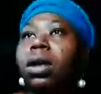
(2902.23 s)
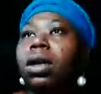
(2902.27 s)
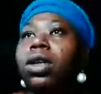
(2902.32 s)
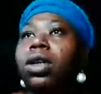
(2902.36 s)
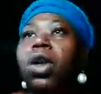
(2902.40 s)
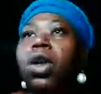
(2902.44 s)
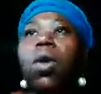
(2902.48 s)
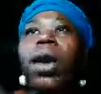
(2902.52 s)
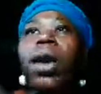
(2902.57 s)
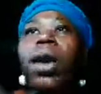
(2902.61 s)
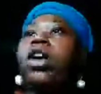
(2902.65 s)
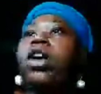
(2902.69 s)

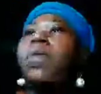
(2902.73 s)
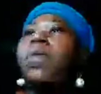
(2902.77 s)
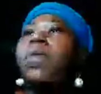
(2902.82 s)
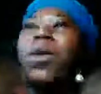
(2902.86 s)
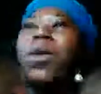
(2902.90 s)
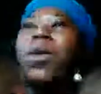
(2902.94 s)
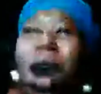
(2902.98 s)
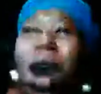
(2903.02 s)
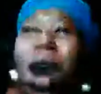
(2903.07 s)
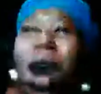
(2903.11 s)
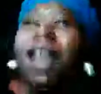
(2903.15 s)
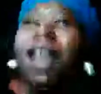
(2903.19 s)
You ain't going to
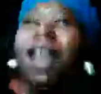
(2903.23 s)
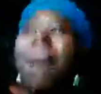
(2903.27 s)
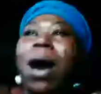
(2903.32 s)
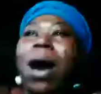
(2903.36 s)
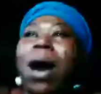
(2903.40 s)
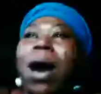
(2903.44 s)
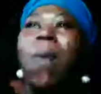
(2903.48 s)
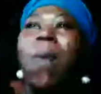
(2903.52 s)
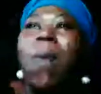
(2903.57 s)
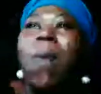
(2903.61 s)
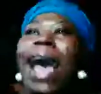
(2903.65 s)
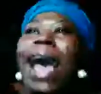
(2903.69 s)
be worried
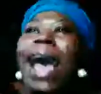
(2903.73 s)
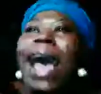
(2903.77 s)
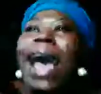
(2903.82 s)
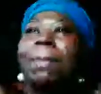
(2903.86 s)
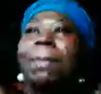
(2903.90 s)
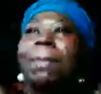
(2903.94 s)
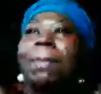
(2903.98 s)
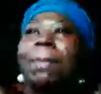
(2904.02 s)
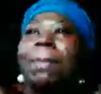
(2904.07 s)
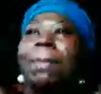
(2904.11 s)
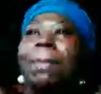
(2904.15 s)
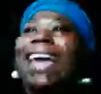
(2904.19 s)
about
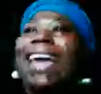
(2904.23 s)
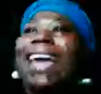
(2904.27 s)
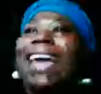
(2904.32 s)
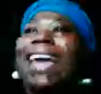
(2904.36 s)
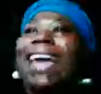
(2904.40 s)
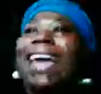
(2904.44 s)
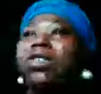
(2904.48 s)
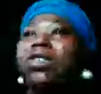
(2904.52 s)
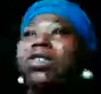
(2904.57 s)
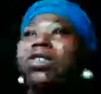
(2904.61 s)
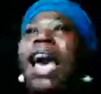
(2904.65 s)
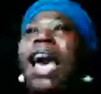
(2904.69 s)
why I ain't got
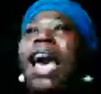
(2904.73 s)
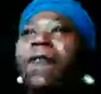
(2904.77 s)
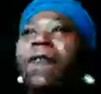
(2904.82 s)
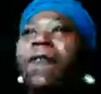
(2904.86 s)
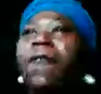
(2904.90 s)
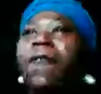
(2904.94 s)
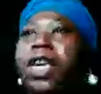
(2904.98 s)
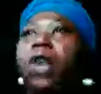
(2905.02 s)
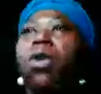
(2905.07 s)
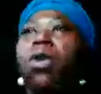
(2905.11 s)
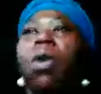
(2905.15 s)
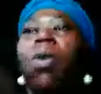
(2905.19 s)
no time
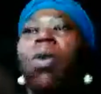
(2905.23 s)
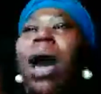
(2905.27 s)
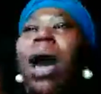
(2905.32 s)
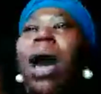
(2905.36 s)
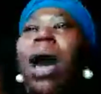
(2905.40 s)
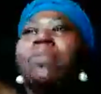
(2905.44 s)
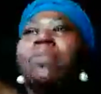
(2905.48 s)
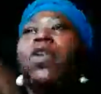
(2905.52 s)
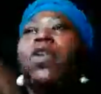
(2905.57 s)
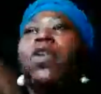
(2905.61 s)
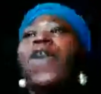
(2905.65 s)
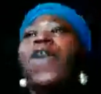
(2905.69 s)
for you and why
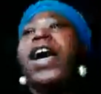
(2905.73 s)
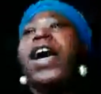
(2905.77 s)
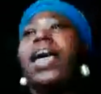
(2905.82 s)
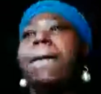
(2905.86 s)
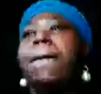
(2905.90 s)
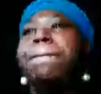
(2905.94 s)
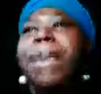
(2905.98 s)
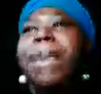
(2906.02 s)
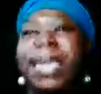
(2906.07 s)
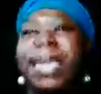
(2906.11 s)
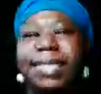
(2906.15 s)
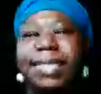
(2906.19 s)
I'm too
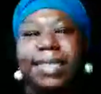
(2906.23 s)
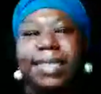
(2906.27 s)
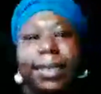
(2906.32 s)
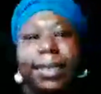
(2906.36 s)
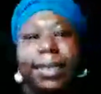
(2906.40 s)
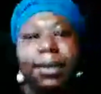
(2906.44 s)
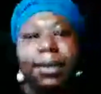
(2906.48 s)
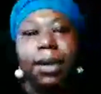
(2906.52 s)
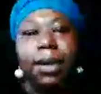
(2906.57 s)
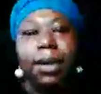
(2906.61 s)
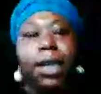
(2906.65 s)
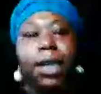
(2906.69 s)
fucking
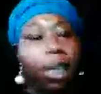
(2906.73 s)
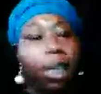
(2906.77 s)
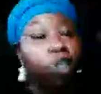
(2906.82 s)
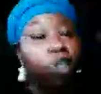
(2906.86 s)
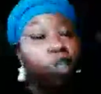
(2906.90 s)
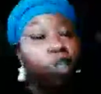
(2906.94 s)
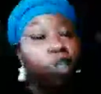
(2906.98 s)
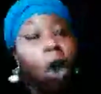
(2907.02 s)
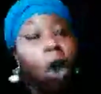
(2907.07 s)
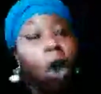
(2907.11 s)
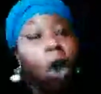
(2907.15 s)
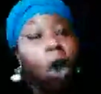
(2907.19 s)
busy. Because
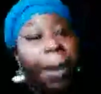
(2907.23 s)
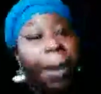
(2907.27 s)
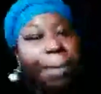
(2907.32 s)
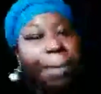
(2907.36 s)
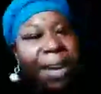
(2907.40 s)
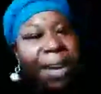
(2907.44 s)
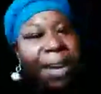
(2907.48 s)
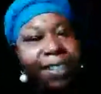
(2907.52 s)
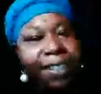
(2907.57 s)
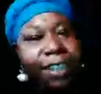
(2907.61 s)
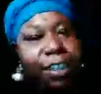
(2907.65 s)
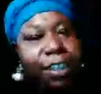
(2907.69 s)
you're going to
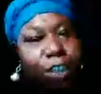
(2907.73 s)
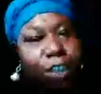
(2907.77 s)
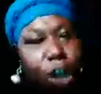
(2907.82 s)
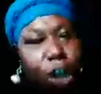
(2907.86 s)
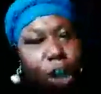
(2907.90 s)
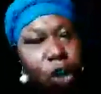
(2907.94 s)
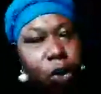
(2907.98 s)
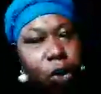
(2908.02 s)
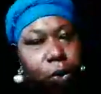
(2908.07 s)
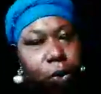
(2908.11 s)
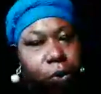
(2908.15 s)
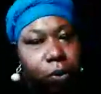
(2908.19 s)
be busy
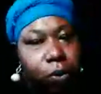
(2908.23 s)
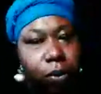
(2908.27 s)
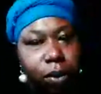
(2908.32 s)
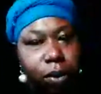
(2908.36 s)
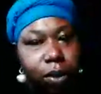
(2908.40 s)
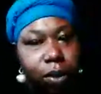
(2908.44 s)
too.